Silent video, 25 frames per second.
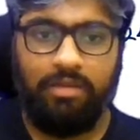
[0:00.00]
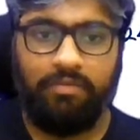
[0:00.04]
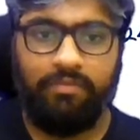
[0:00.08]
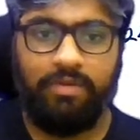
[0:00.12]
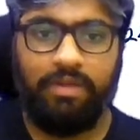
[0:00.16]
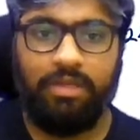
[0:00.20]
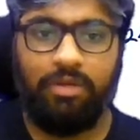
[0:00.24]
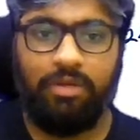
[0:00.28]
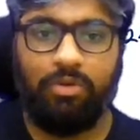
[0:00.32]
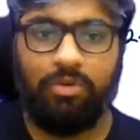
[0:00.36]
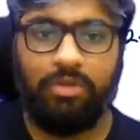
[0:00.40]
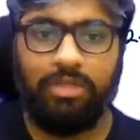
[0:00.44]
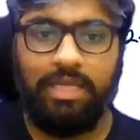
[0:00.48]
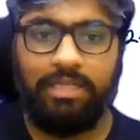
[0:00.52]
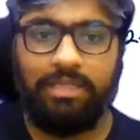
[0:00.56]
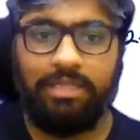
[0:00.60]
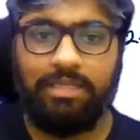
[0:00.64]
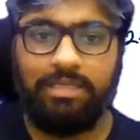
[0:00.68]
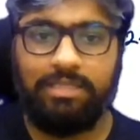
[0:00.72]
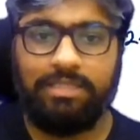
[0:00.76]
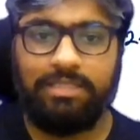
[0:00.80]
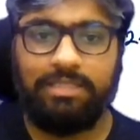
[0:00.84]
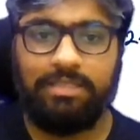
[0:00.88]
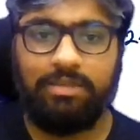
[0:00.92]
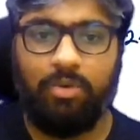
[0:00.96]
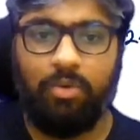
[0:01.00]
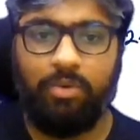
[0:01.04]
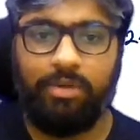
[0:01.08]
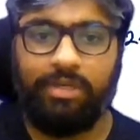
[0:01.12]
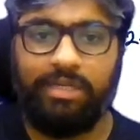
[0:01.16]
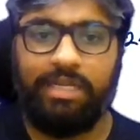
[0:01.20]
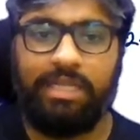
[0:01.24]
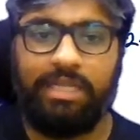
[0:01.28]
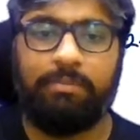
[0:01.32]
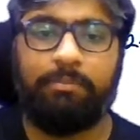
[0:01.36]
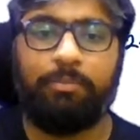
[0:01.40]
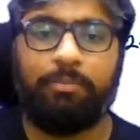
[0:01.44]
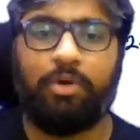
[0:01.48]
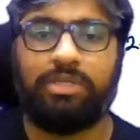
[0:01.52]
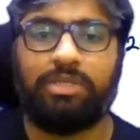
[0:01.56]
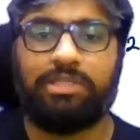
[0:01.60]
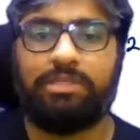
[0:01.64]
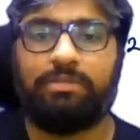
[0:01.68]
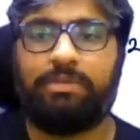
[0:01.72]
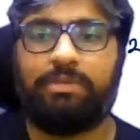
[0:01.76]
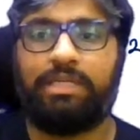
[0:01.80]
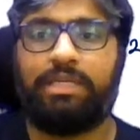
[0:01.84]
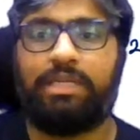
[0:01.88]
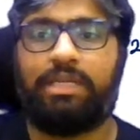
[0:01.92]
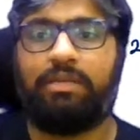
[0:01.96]
We know that the only
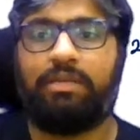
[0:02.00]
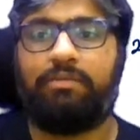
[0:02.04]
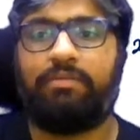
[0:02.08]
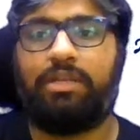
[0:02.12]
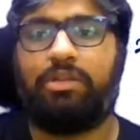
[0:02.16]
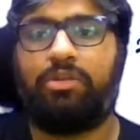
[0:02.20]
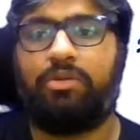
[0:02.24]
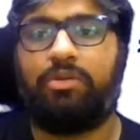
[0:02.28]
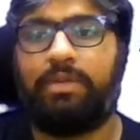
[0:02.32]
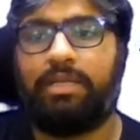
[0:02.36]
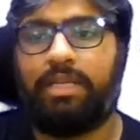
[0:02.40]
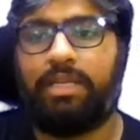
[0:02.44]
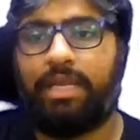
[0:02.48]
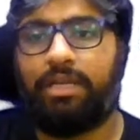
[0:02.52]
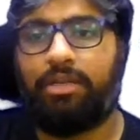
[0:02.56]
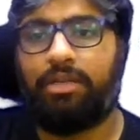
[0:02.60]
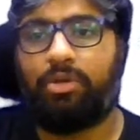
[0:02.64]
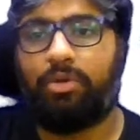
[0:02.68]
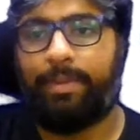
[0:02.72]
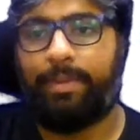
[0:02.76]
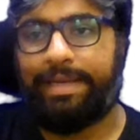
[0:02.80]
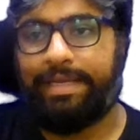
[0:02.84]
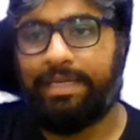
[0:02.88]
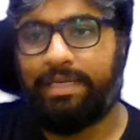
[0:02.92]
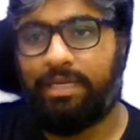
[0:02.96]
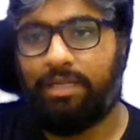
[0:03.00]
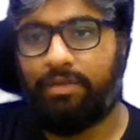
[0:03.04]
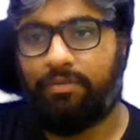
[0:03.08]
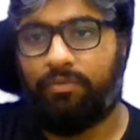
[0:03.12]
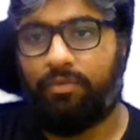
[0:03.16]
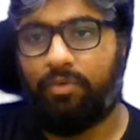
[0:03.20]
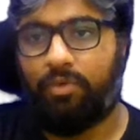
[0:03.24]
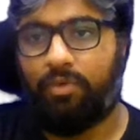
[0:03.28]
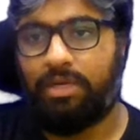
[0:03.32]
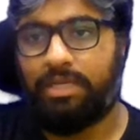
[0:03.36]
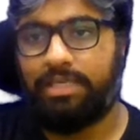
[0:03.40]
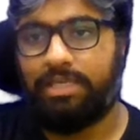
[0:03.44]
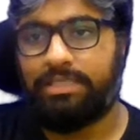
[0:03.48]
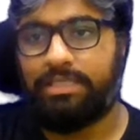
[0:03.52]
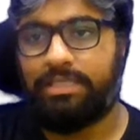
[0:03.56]
possibility when you will get 24 as